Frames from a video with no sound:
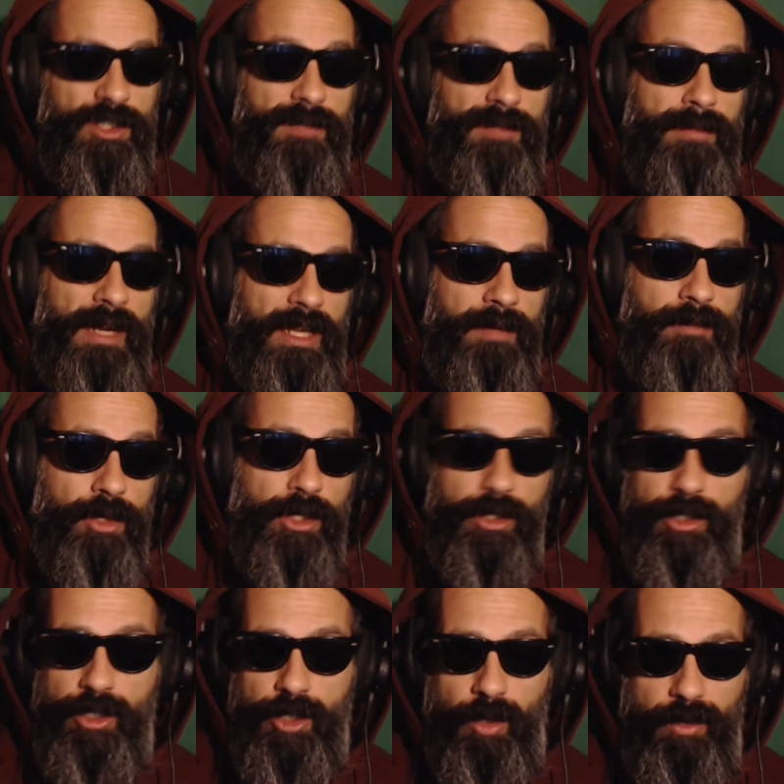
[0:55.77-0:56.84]
And Bayern Munich,
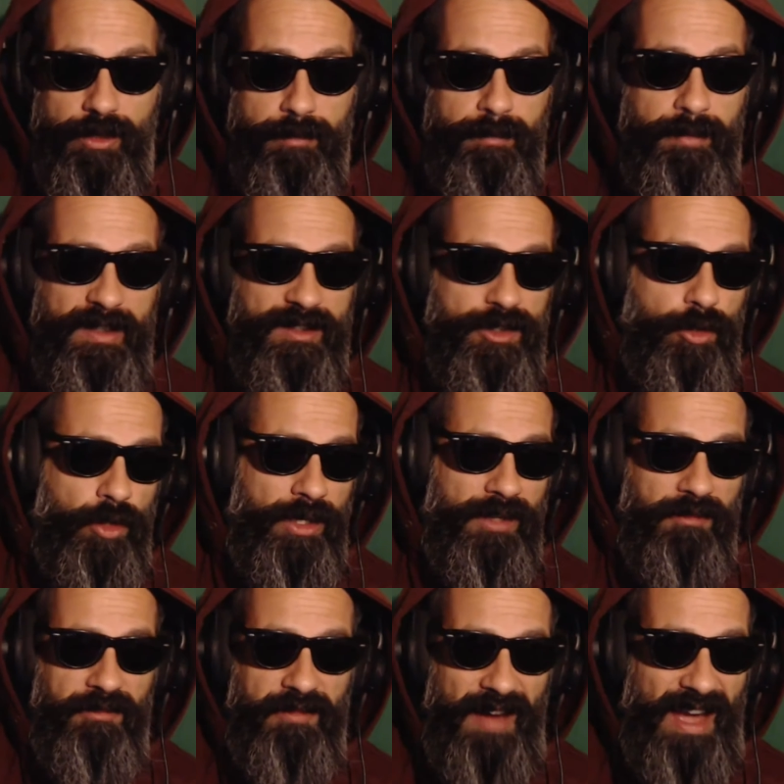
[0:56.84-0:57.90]
you know, they've been scoring
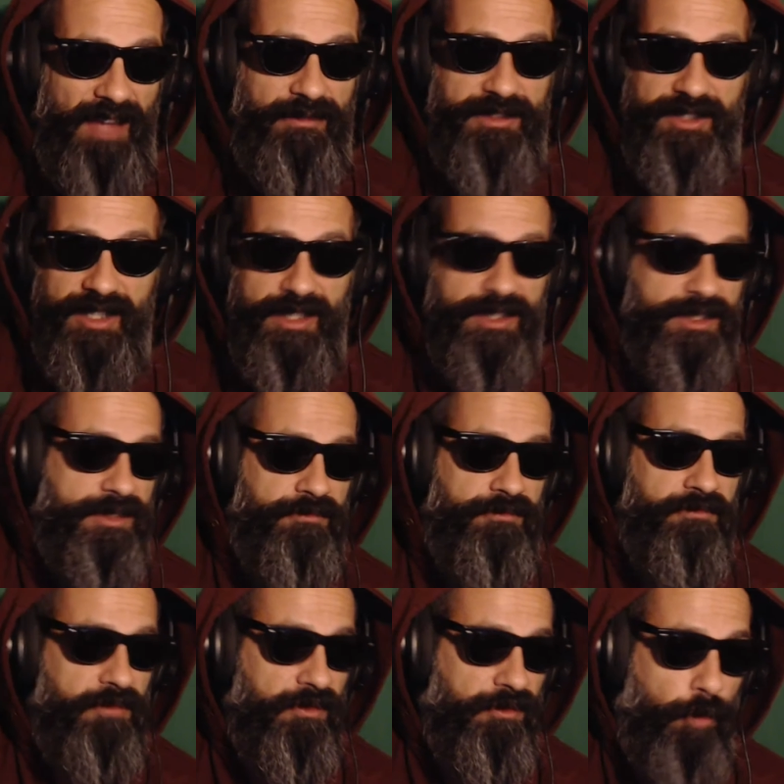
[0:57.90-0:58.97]
5, 6,
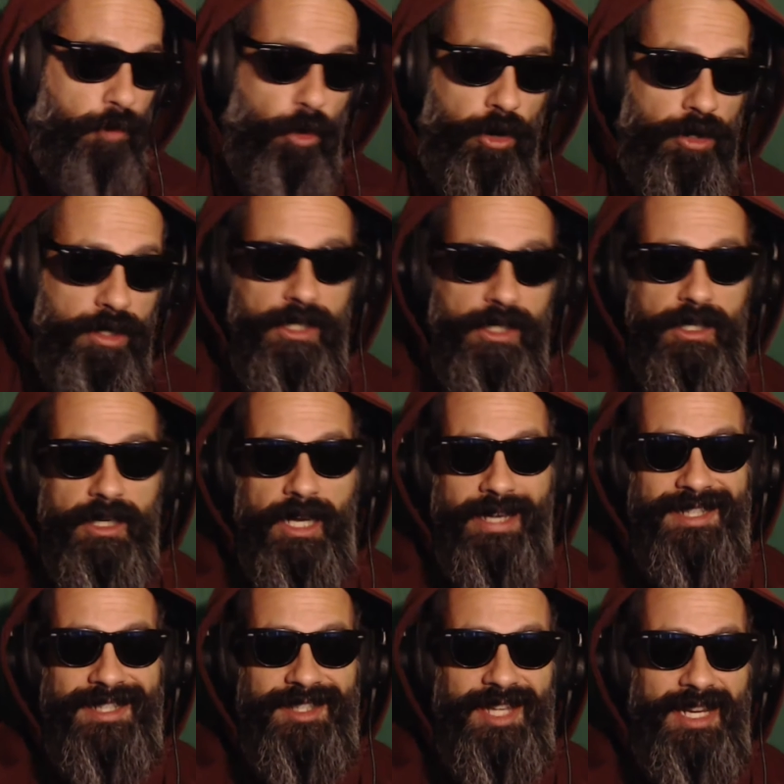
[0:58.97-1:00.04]
4
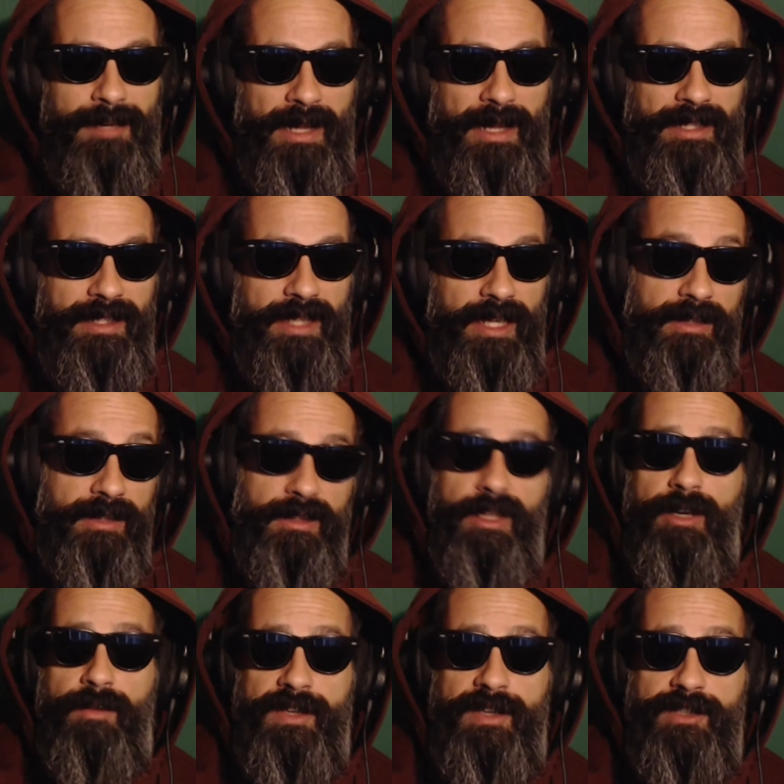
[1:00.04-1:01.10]
against anybody, and
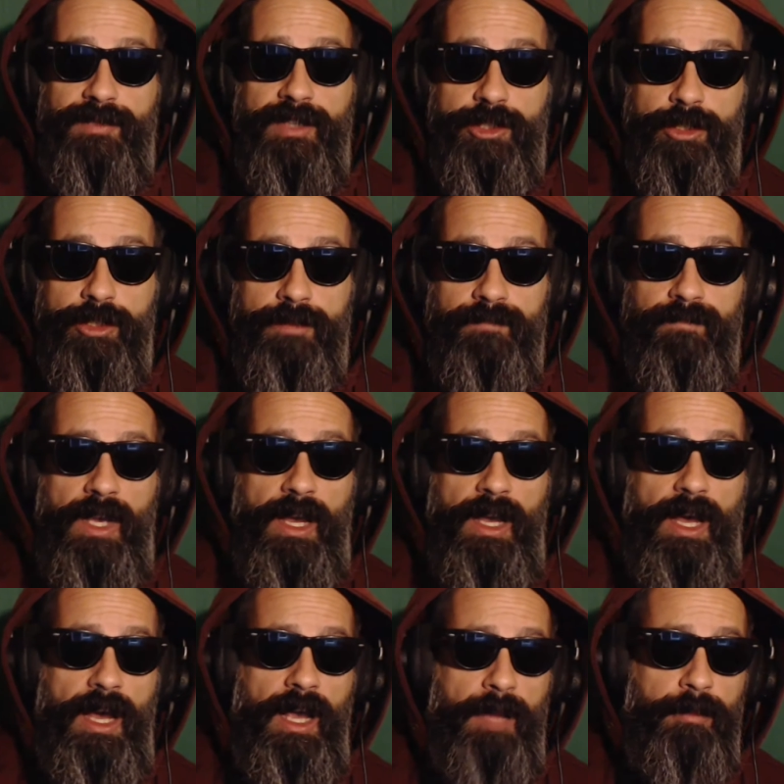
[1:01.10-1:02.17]
their reverse fixture
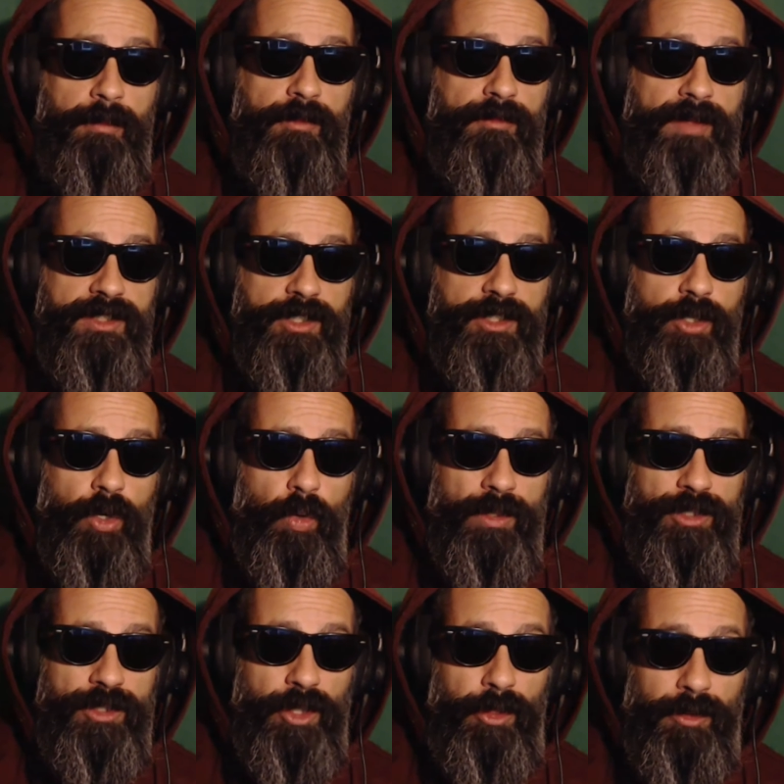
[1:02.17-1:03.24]
a couple of months ago
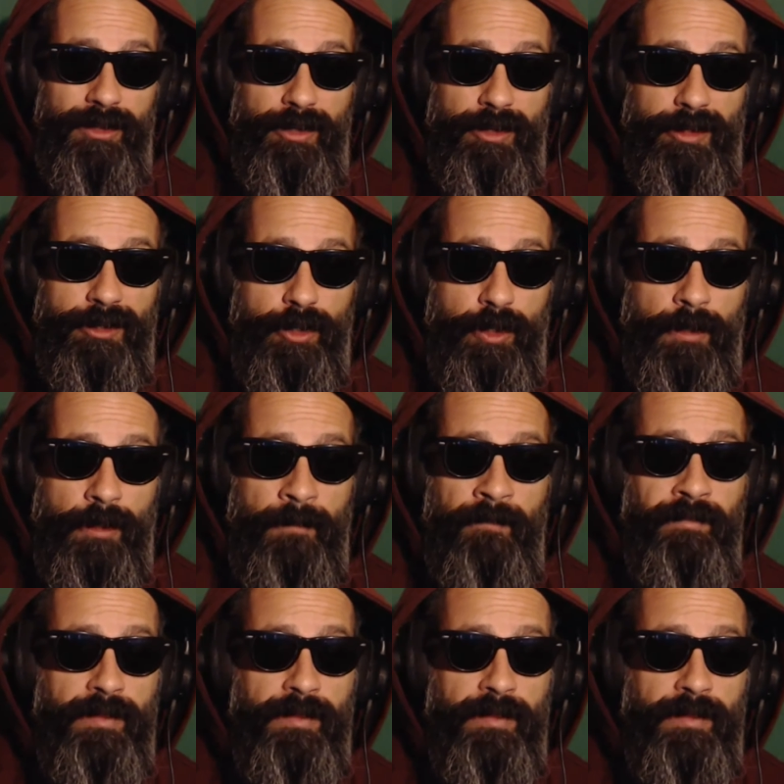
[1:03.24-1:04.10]
was a 3-3 draw